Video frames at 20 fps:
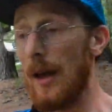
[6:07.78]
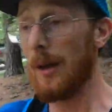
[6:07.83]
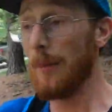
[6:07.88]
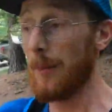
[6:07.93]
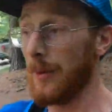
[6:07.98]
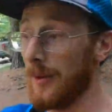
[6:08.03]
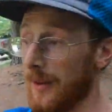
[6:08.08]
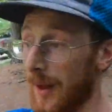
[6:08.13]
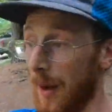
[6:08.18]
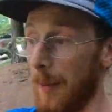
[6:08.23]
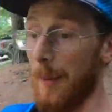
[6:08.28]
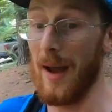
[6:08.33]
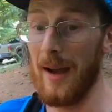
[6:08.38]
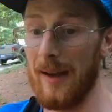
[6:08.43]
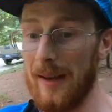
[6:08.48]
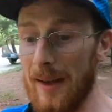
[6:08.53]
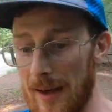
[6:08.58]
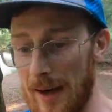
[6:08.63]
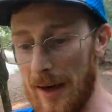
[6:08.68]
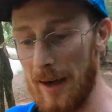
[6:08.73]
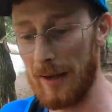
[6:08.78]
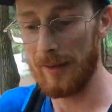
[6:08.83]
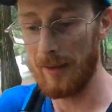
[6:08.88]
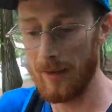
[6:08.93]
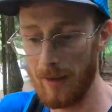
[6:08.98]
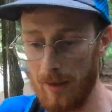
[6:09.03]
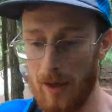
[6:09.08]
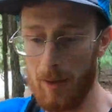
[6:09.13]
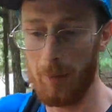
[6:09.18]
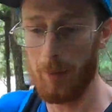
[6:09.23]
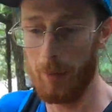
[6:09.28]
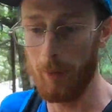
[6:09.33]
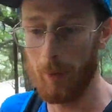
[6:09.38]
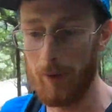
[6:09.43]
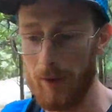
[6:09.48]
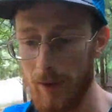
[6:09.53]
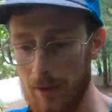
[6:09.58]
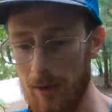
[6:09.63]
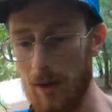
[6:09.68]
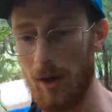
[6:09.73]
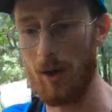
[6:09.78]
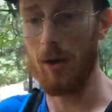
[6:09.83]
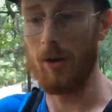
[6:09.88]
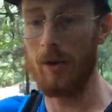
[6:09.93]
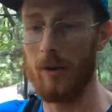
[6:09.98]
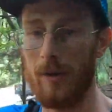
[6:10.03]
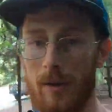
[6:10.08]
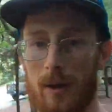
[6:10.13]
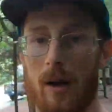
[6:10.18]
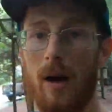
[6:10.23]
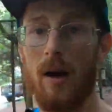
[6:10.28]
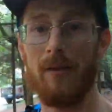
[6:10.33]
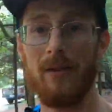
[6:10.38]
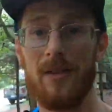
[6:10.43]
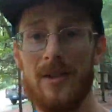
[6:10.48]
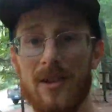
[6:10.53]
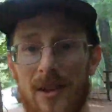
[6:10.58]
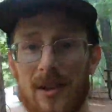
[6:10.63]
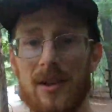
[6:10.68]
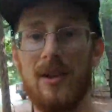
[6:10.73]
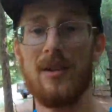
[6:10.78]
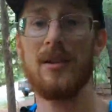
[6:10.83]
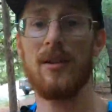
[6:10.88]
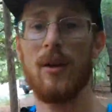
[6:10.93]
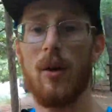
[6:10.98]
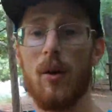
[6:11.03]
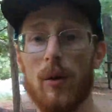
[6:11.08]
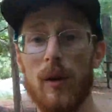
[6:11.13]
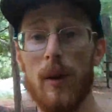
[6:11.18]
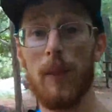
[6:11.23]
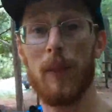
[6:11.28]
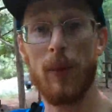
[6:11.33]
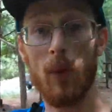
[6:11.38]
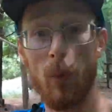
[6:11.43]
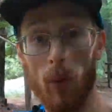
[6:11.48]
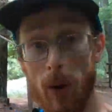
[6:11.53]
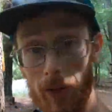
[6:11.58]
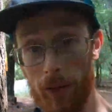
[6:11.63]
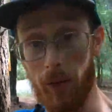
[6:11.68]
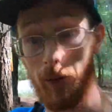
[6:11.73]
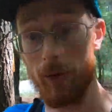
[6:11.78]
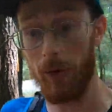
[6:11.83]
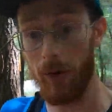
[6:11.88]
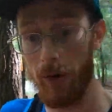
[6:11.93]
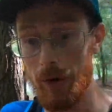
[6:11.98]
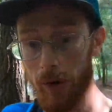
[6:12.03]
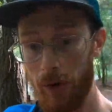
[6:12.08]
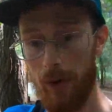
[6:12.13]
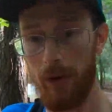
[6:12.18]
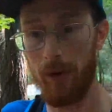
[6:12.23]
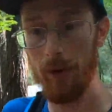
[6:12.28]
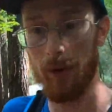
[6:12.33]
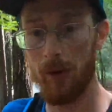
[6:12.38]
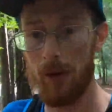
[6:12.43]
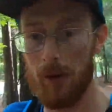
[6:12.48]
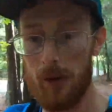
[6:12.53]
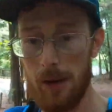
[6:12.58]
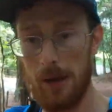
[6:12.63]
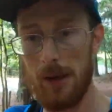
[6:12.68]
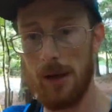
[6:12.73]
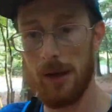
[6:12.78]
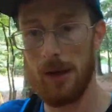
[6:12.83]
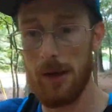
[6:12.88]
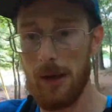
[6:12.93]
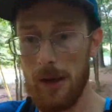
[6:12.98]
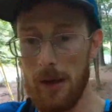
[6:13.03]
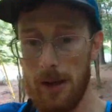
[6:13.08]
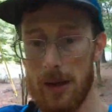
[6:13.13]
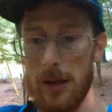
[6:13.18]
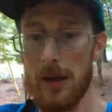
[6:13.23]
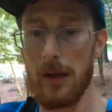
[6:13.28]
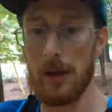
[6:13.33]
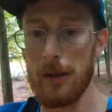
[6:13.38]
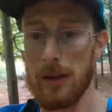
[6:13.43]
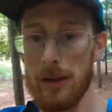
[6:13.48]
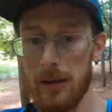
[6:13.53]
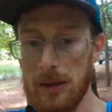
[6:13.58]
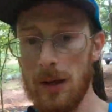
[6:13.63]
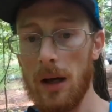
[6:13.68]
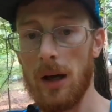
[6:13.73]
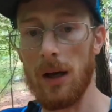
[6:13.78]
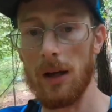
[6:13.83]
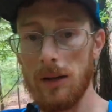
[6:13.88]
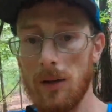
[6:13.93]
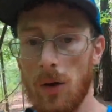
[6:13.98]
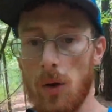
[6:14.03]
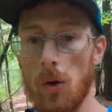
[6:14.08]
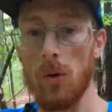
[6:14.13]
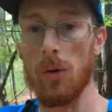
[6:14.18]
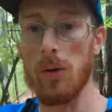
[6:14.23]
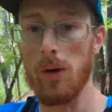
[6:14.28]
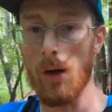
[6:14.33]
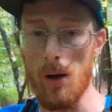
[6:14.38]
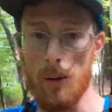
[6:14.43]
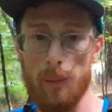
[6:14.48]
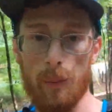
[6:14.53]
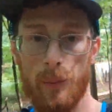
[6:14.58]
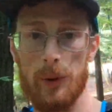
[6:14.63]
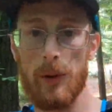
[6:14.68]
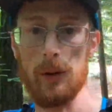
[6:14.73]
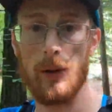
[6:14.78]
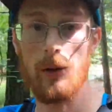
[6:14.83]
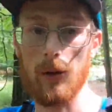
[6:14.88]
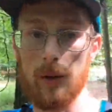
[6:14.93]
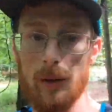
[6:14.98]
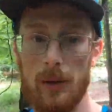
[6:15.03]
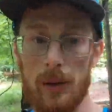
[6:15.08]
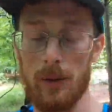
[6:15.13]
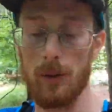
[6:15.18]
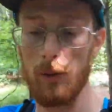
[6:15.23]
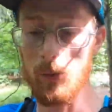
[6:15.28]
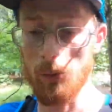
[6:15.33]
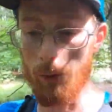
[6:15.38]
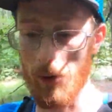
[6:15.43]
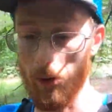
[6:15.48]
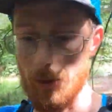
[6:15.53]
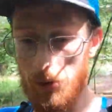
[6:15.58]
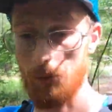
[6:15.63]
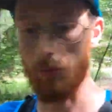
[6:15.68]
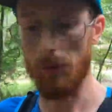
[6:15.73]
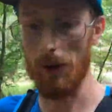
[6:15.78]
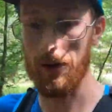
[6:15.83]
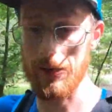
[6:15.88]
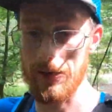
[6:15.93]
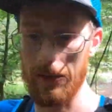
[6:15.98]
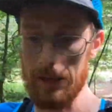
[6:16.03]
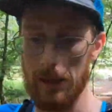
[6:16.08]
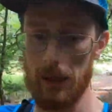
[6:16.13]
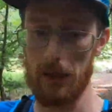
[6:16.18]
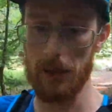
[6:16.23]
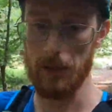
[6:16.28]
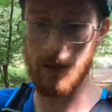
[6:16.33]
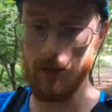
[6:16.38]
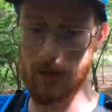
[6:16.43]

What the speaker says: Put that magnet out there a couple weeks ago, and obviously it doesn't hold up in the weather. It does not hold up with rain.